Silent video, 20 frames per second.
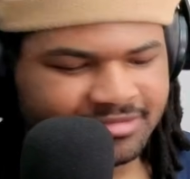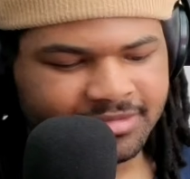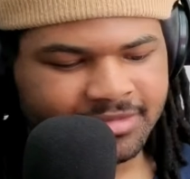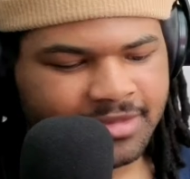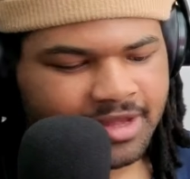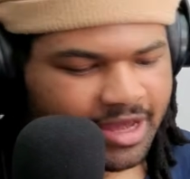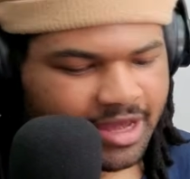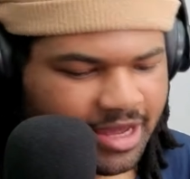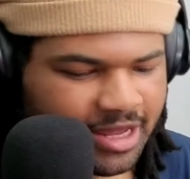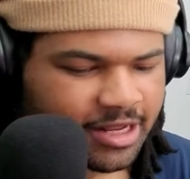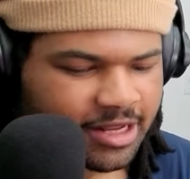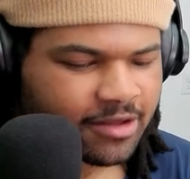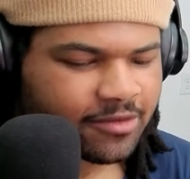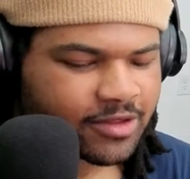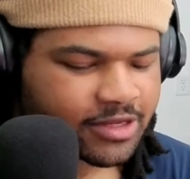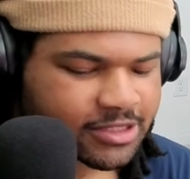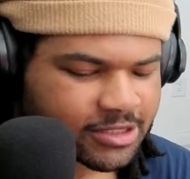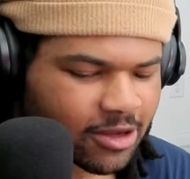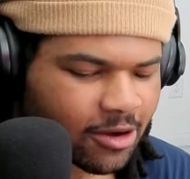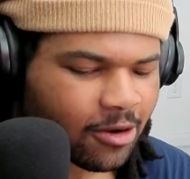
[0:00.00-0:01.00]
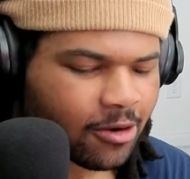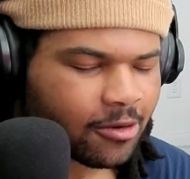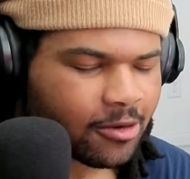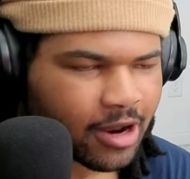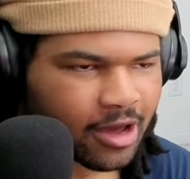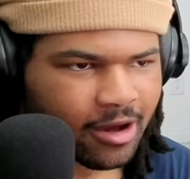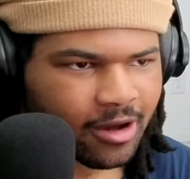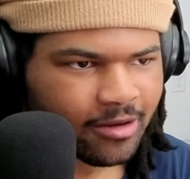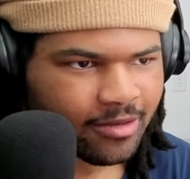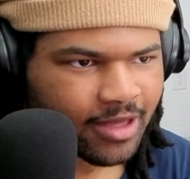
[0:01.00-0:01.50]
And I love just the hold
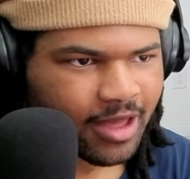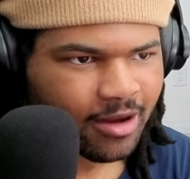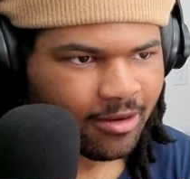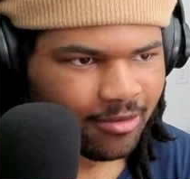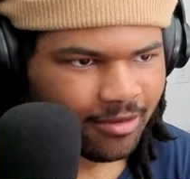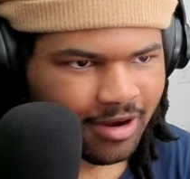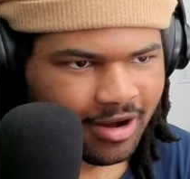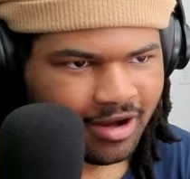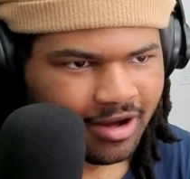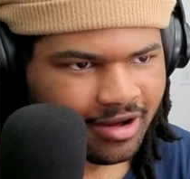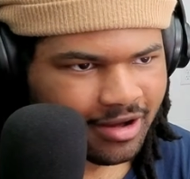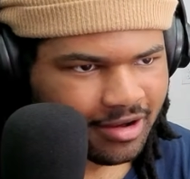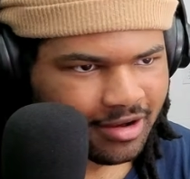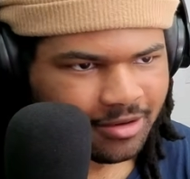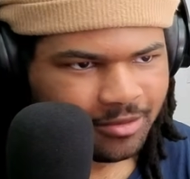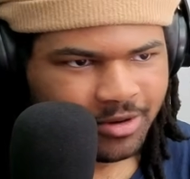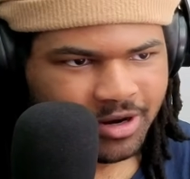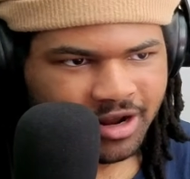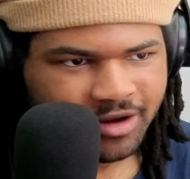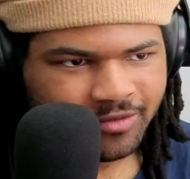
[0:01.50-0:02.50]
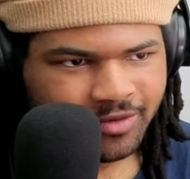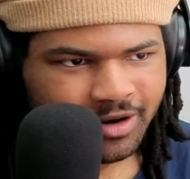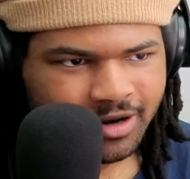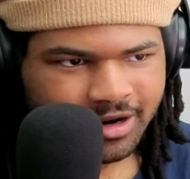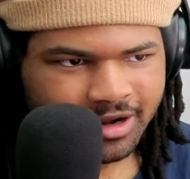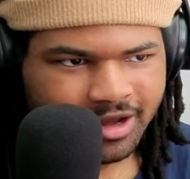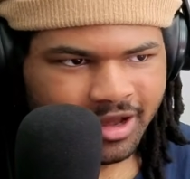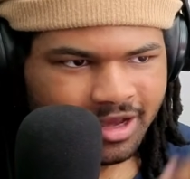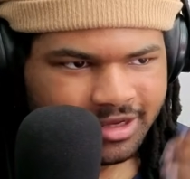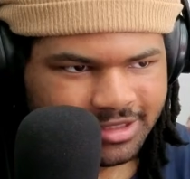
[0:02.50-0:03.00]
out of that
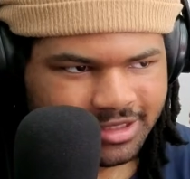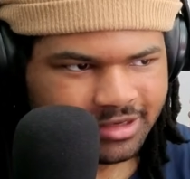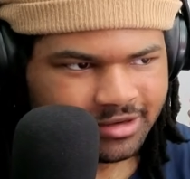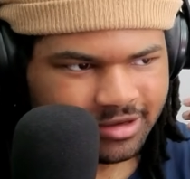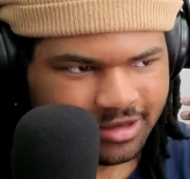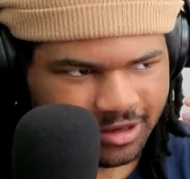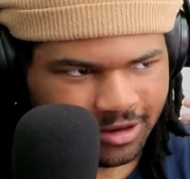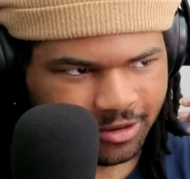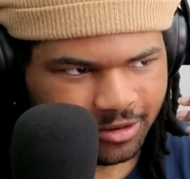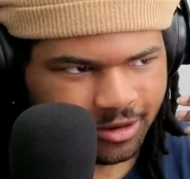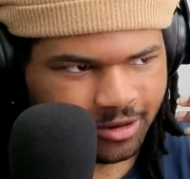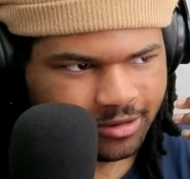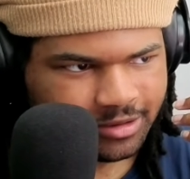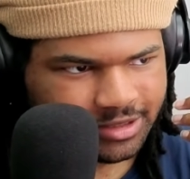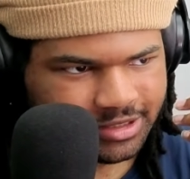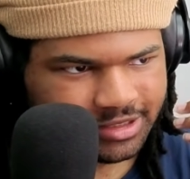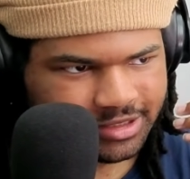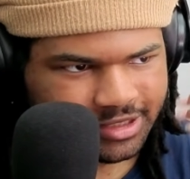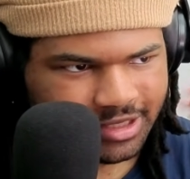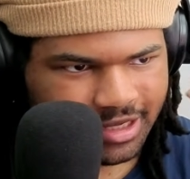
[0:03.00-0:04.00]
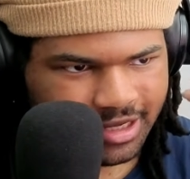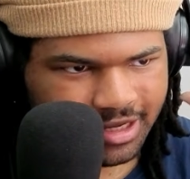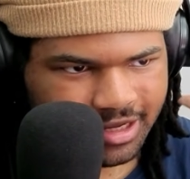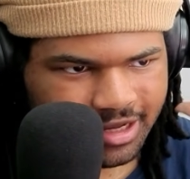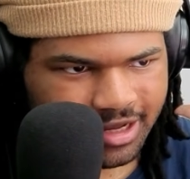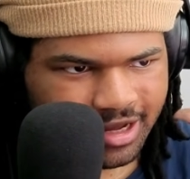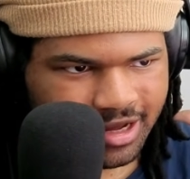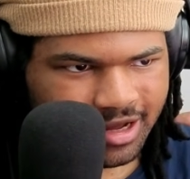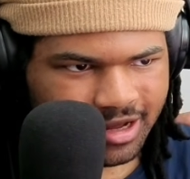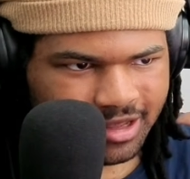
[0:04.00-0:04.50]
whatever as it goes into the
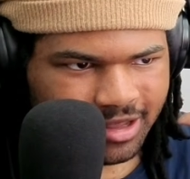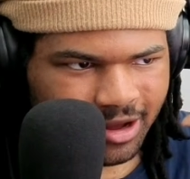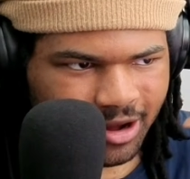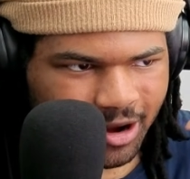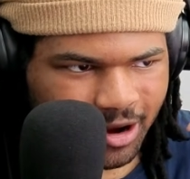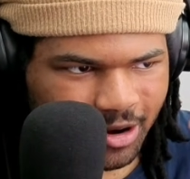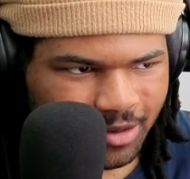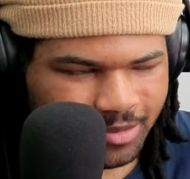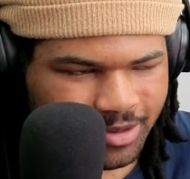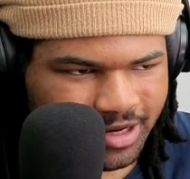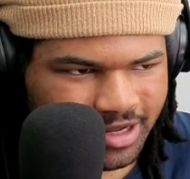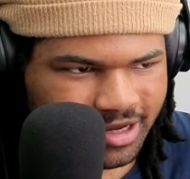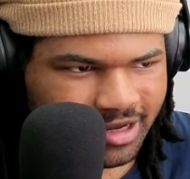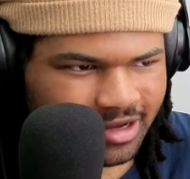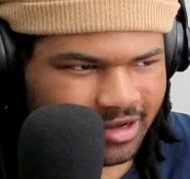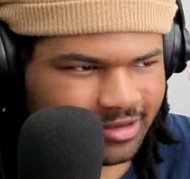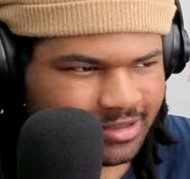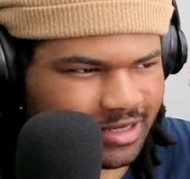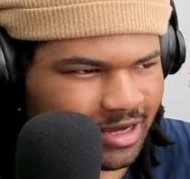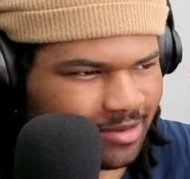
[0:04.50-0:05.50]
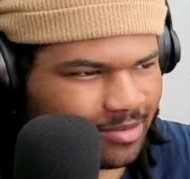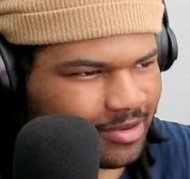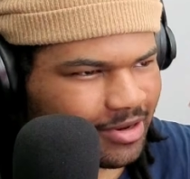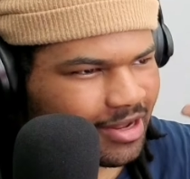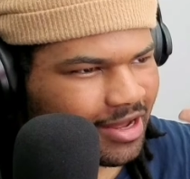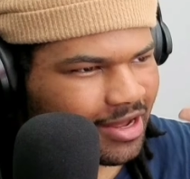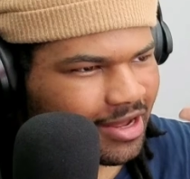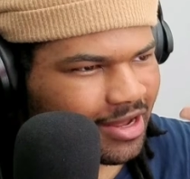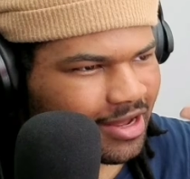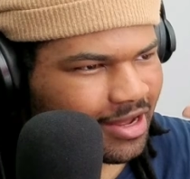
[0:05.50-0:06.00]
harmony on top of
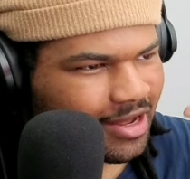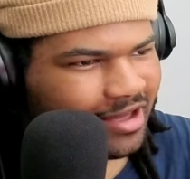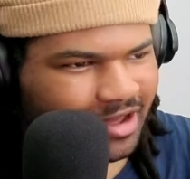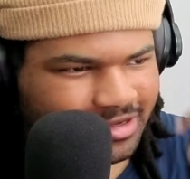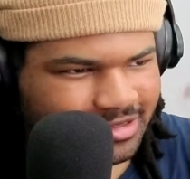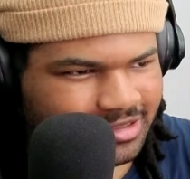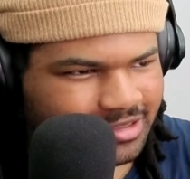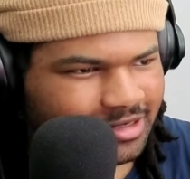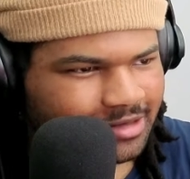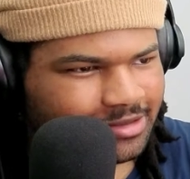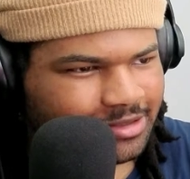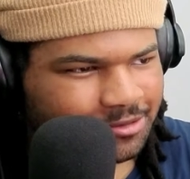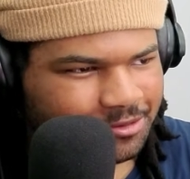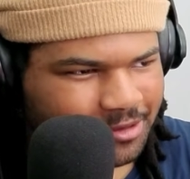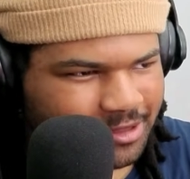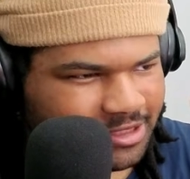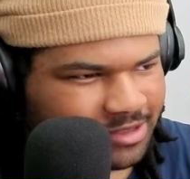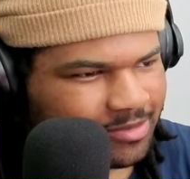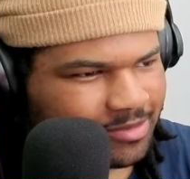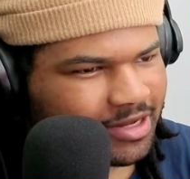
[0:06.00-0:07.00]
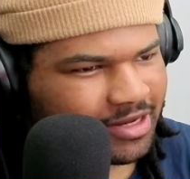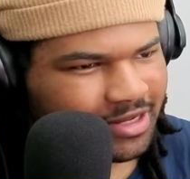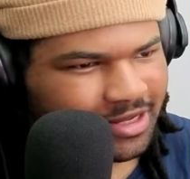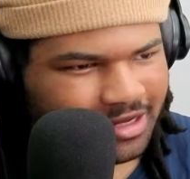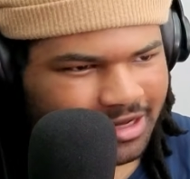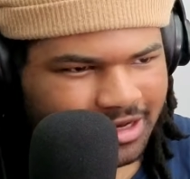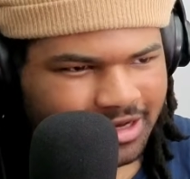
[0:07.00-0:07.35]
that as it comes over with the smell there.